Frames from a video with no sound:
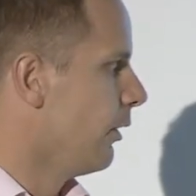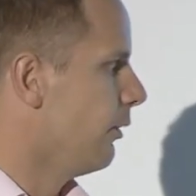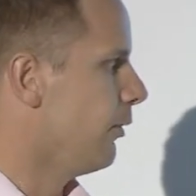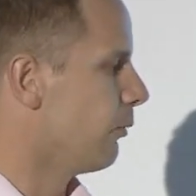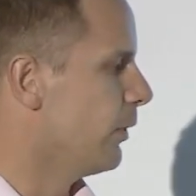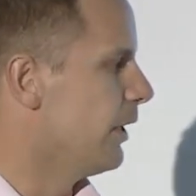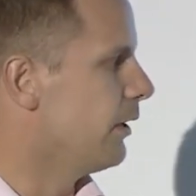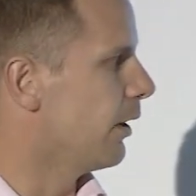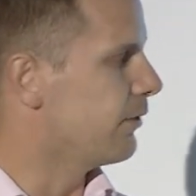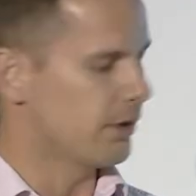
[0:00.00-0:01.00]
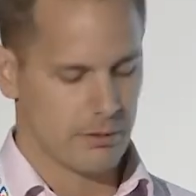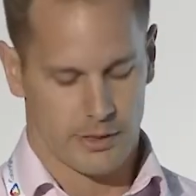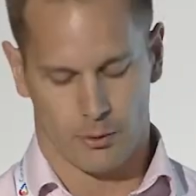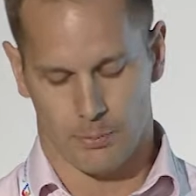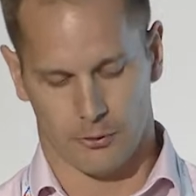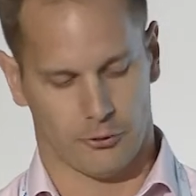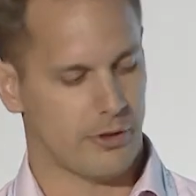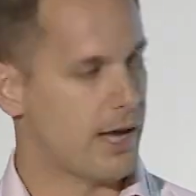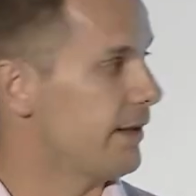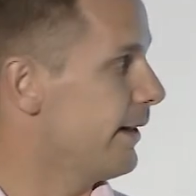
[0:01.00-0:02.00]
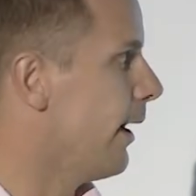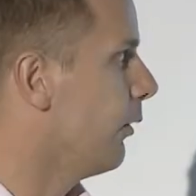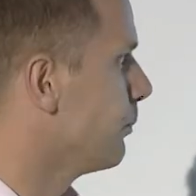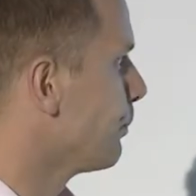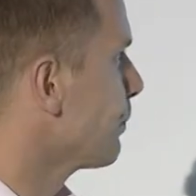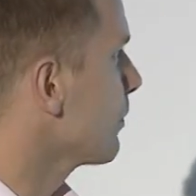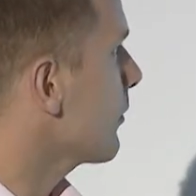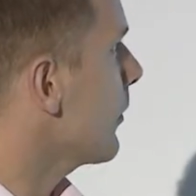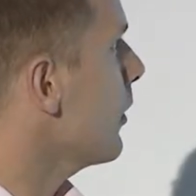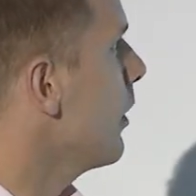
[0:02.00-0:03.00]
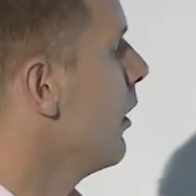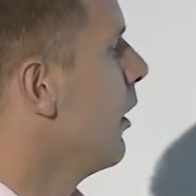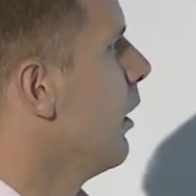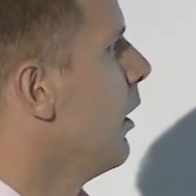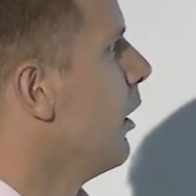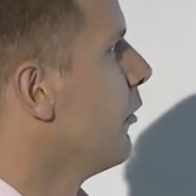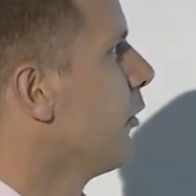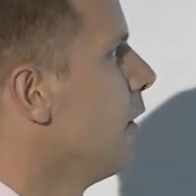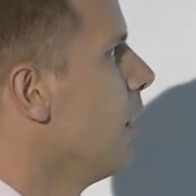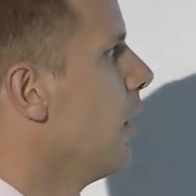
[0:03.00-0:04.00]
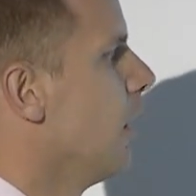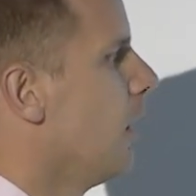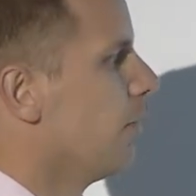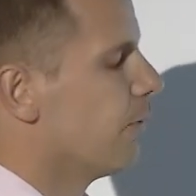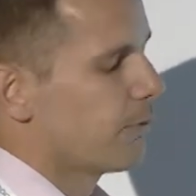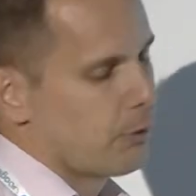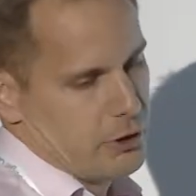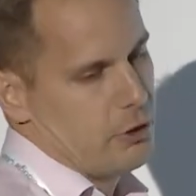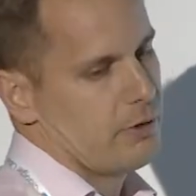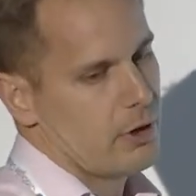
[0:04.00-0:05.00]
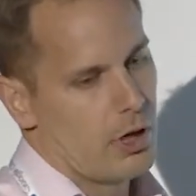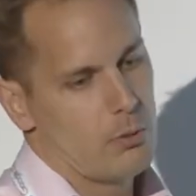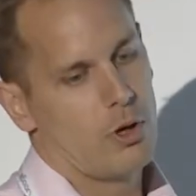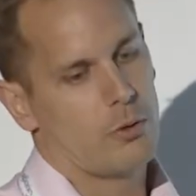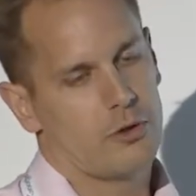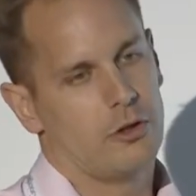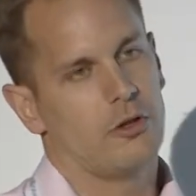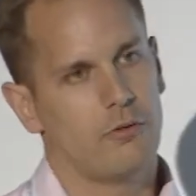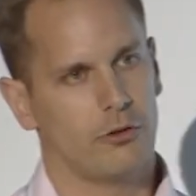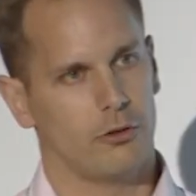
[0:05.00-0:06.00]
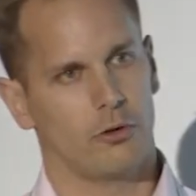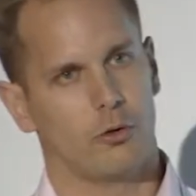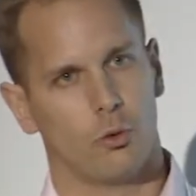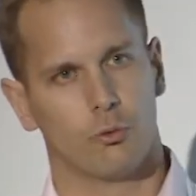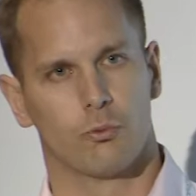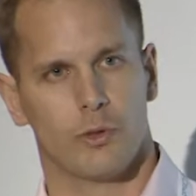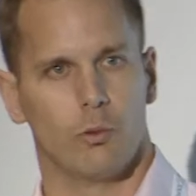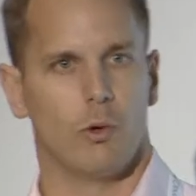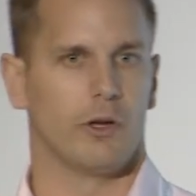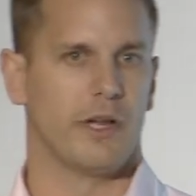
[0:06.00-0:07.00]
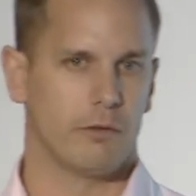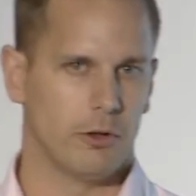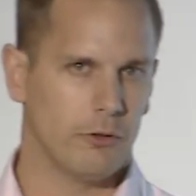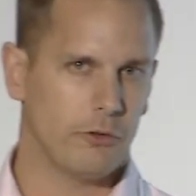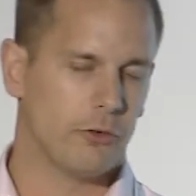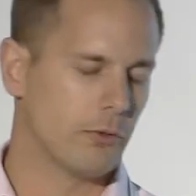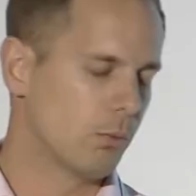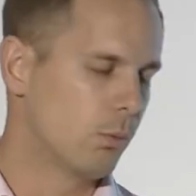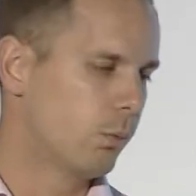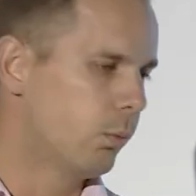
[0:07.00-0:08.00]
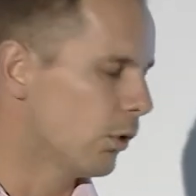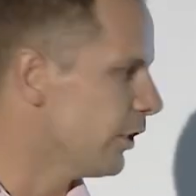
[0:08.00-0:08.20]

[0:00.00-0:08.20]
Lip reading: that really, I think, help us stand out. So for IQVIA, I work within a division called real-world evidence. What